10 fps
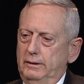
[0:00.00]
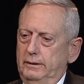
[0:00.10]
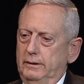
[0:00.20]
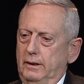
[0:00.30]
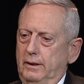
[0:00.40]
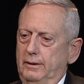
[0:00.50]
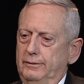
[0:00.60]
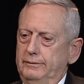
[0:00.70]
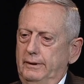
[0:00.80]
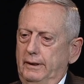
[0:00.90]
How
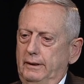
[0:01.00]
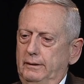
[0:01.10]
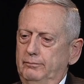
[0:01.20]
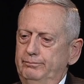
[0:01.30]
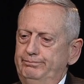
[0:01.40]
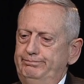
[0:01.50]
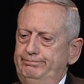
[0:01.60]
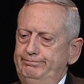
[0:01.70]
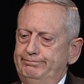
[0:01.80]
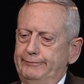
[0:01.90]

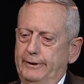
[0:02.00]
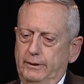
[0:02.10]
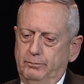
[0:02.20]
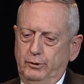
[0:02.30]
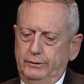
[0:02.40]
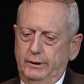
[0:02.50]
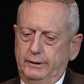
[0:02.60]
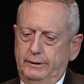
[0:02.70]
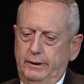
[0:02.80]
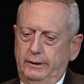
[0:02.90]
to put
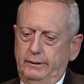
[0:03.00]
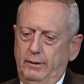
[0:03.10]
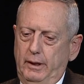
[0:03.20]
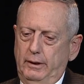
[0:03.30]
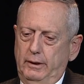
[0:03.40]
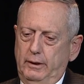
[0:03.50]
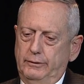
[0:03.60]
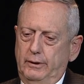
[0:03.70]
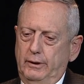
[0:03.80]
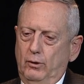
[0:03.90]
this,
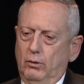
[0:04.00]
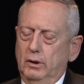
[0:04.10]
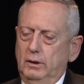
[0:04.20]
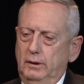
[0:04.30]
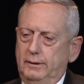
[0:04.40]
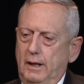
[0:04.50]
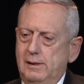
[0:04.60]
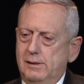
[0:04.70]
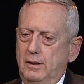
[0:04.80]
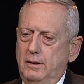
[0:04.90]
they're an
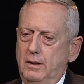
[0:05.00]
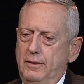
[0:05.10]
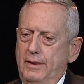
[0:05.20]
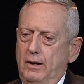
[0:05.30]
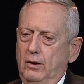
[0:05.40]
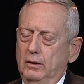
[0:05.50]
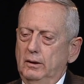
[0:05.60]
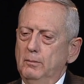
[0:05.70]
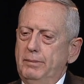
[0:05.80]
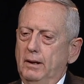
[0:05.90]
organization that are a
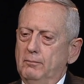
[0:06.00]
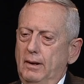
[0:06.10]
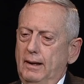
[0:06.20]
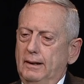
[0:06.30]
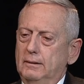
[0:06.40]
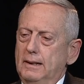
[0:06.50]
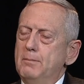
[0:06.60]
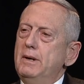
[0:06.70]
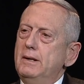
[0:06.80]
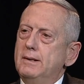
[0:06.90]
little bit like Lebanese